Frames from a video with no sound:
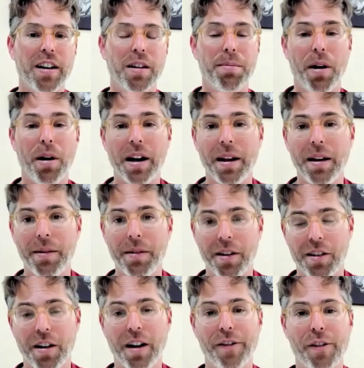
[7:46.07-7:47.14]
The body
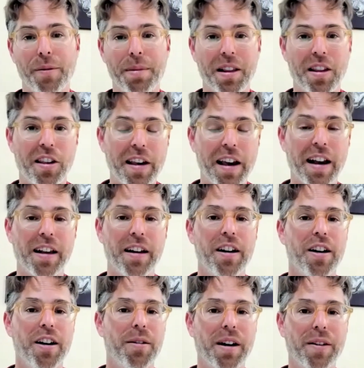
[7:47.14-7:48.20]
is, God forbid, sick,
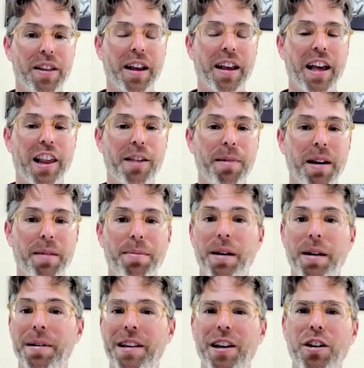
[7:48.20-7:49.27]
whatever the case may
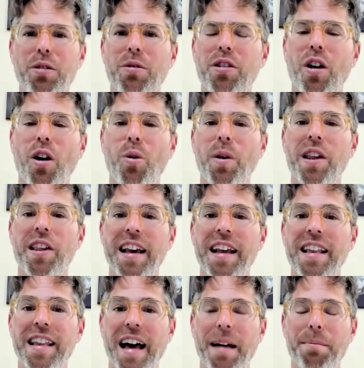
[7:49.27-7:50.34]
be. But the you is always
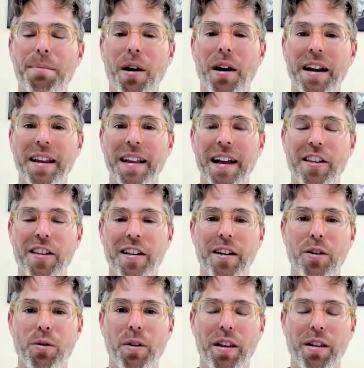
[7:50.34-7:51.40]
in that body that's
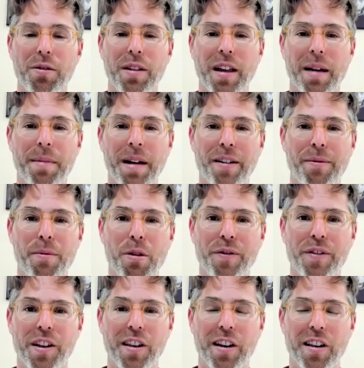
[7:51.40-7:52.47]
going through that
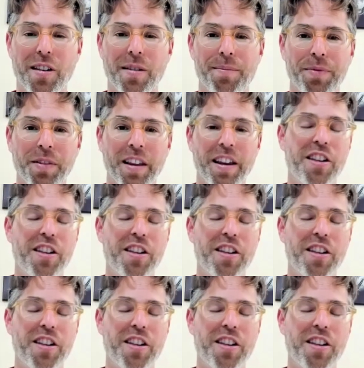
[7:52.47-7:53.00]
metamorphosis.